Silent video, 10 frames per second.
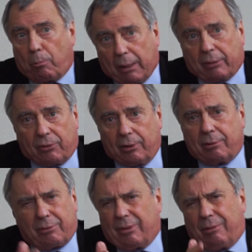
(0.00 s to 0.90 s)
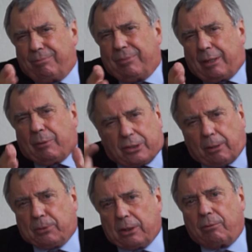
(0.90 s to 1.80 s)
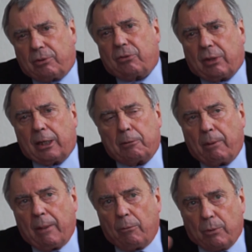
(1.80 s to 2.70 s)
Brexit. There is something of this type.